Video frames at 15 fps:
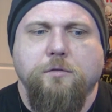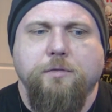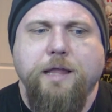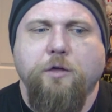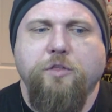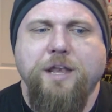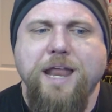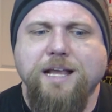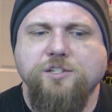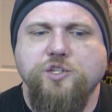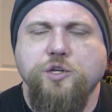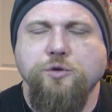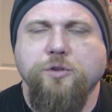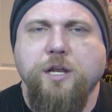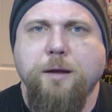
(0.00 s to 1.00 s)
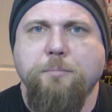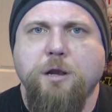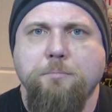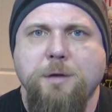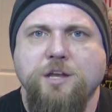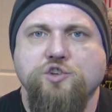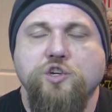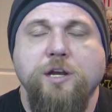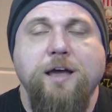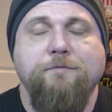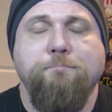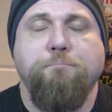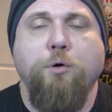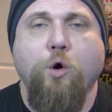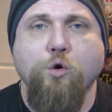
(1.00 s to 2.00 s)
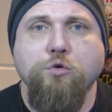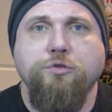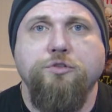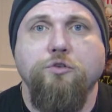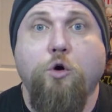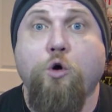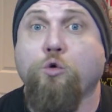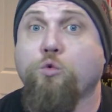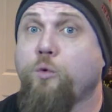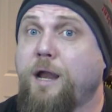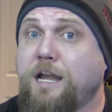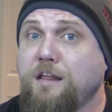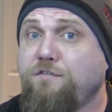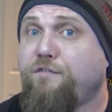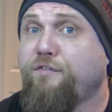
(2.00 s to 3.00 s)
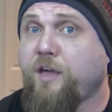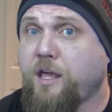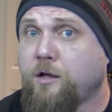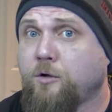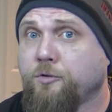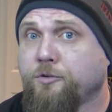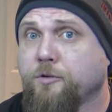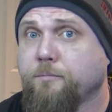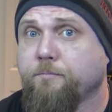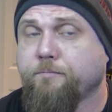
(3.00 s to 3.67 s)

Now, the next two that I'm going to mention have both already failed,